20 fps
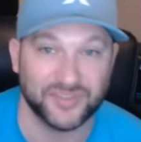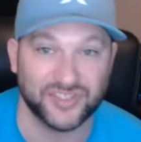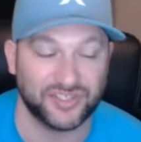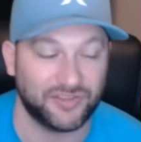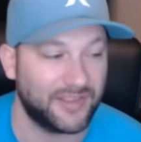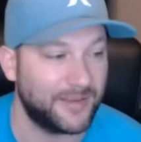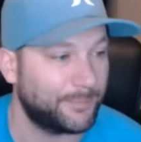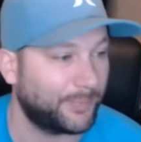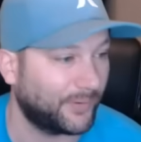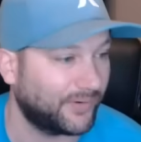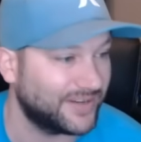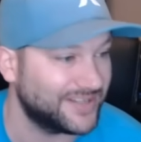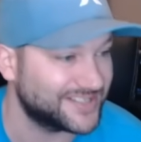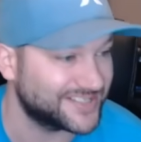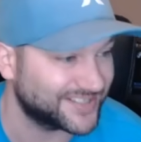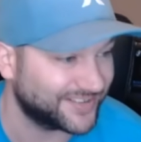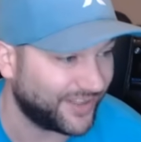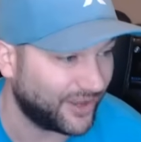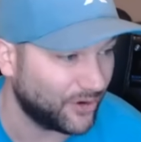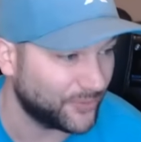slippery
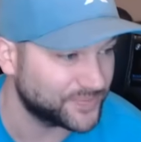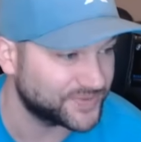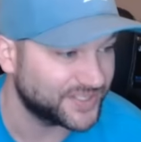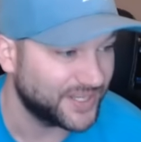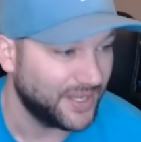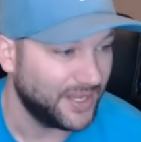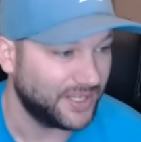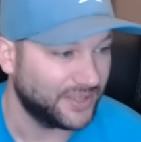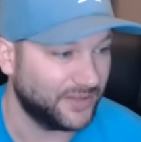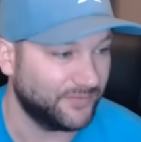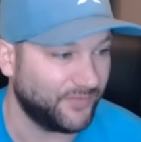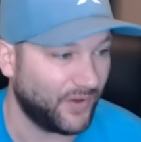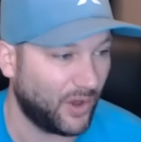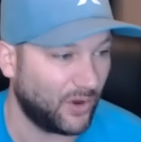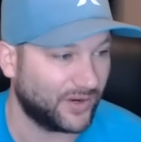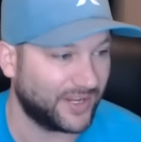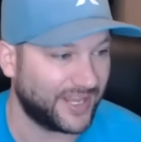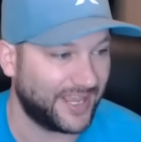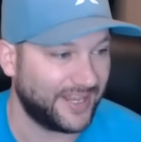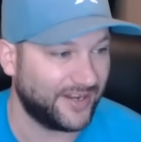slopes. The
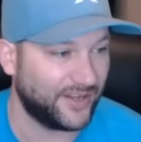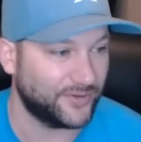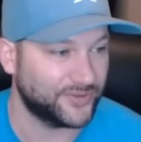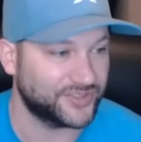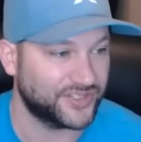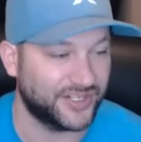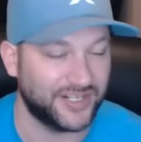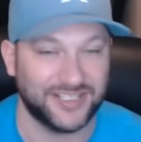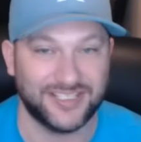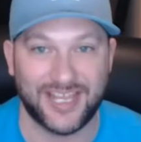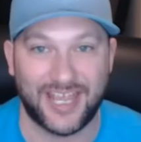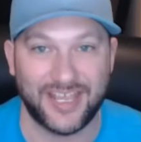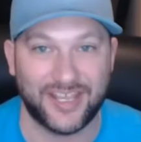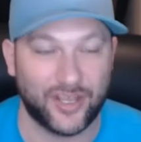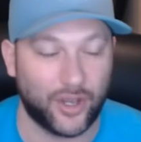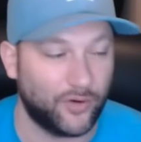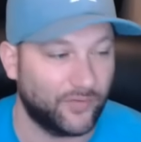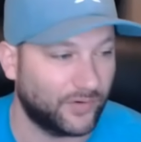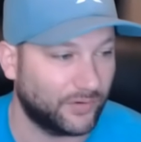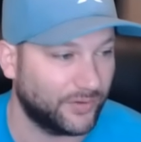volcano is going to take
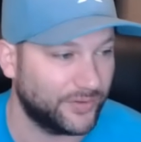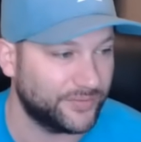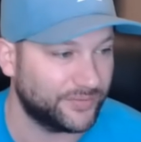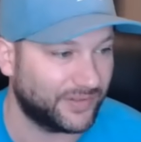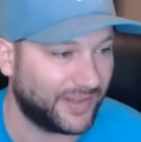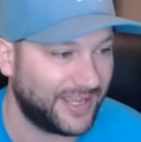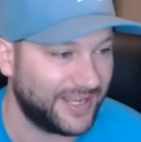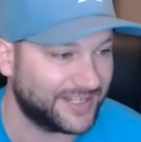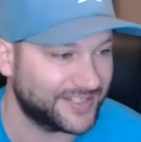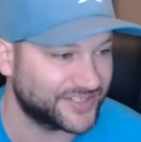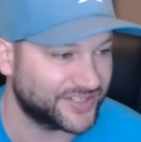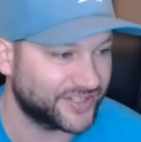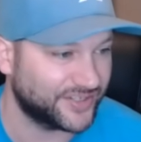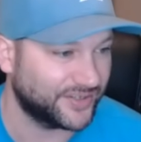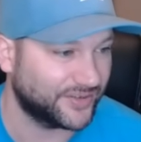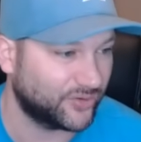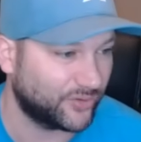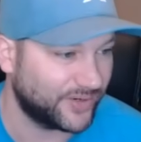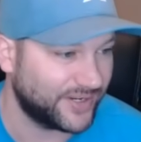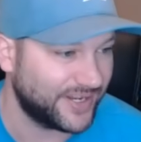over Loot Lake. It's going
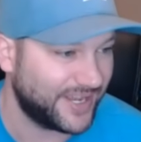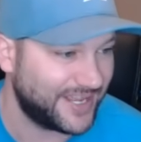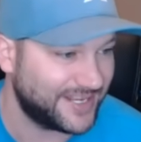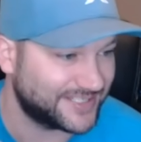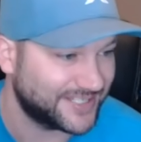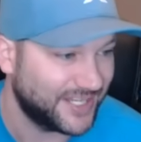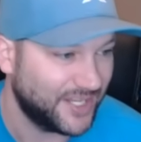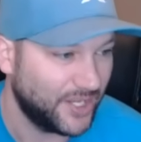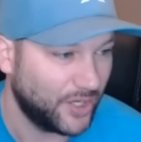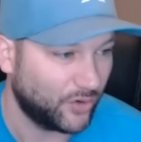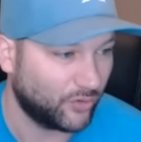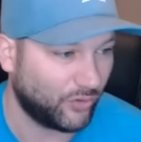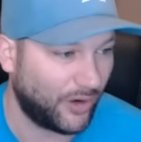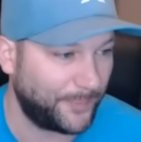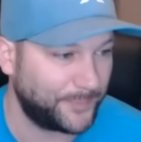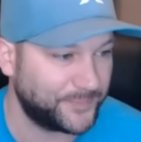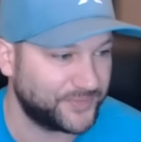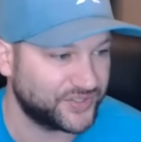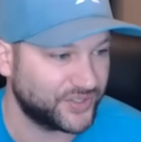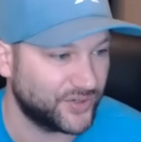to create
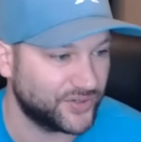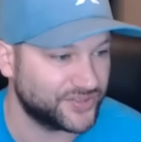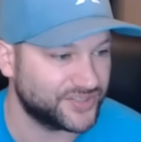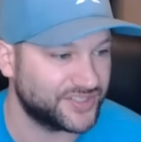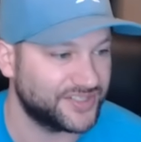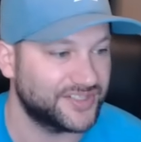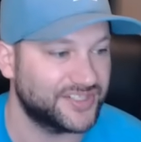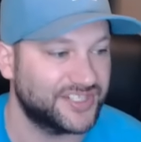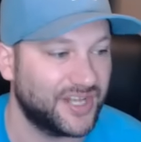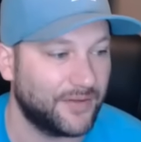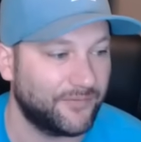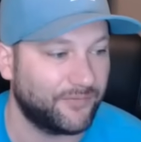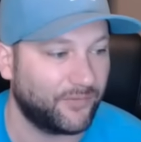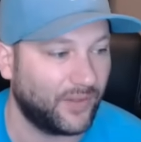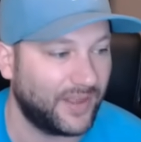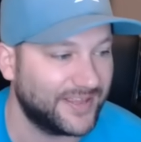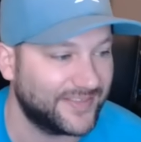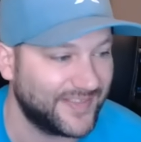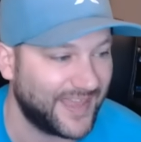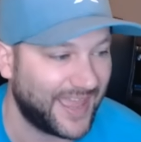ruptures and stuff
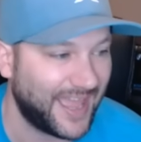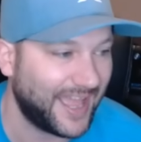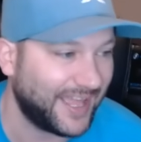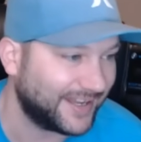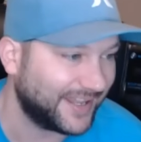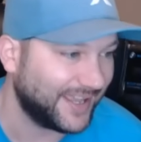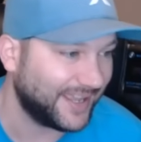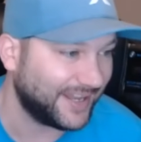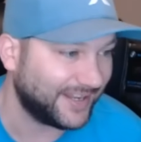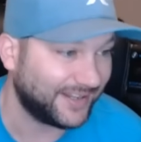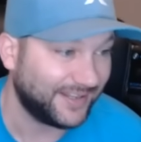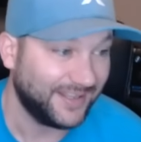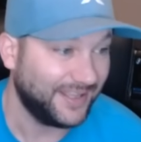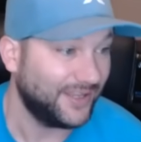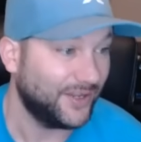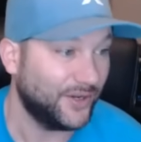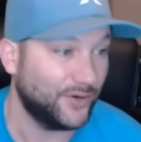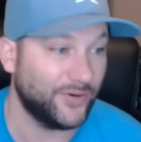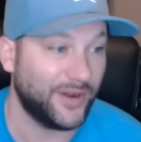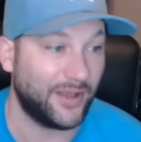like that. And
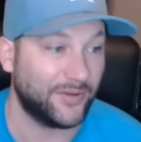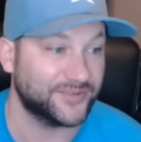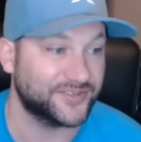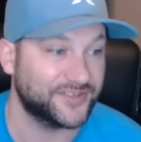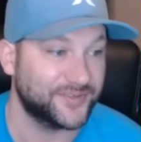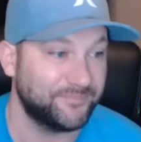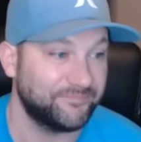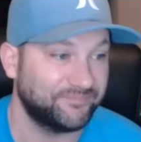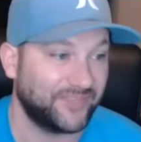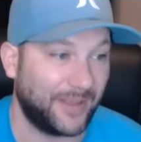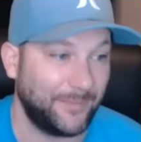who knows?